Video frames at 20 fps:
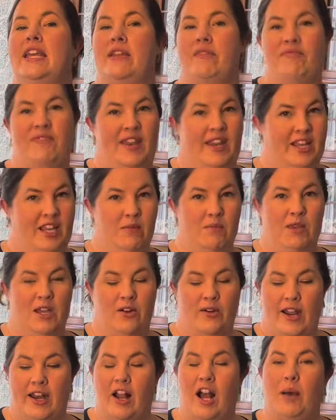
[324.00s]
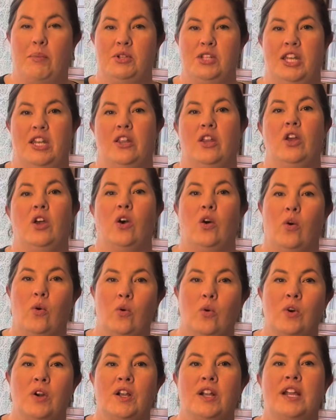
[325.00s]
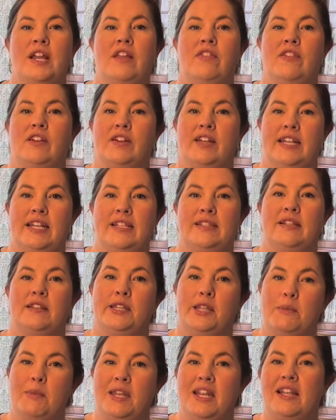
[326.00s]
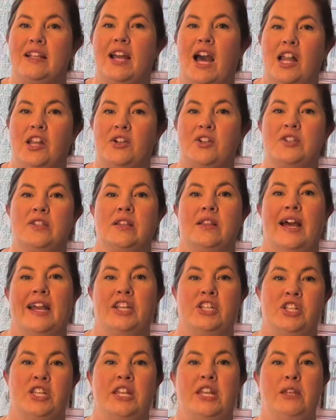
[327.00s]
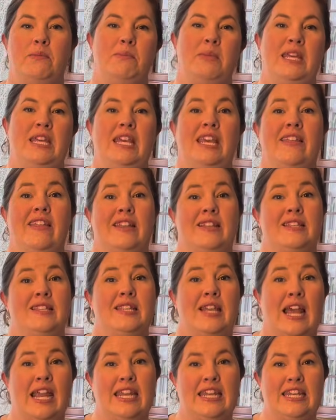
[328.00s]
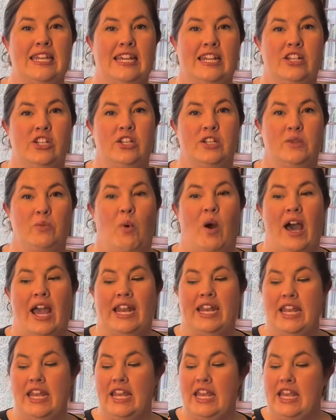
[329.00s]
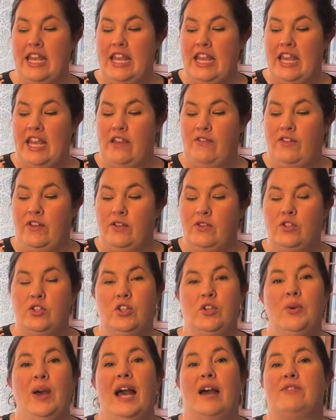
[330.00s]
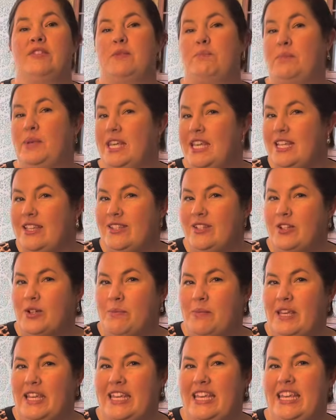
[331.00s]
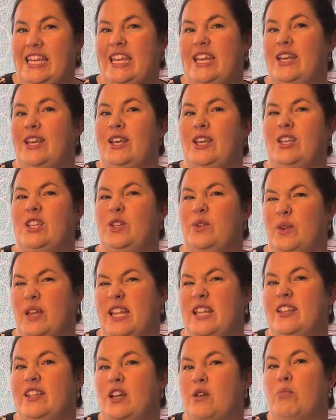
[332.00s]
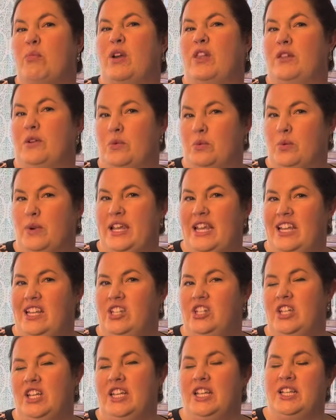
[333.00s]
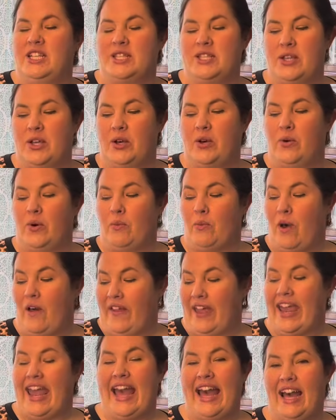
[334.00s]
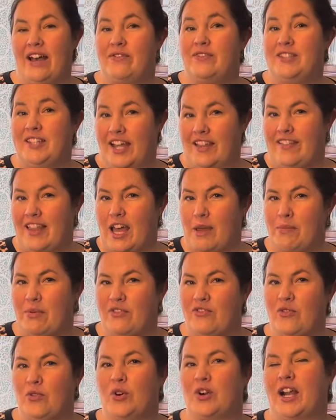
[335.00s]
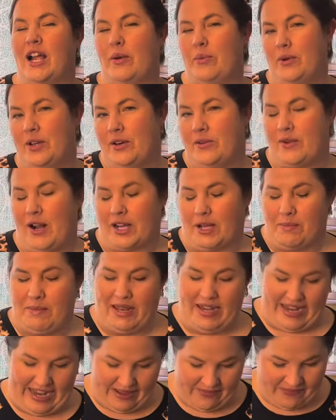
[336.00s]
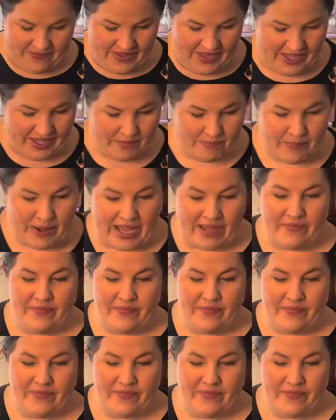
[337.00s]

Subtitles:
then it can be a great option. Or there is a limited color selection in Minky that is 90 inches wide. If you do have to piece your Minky, you end up with a ridge. So while I have done that before, I wouldn't recommend it. But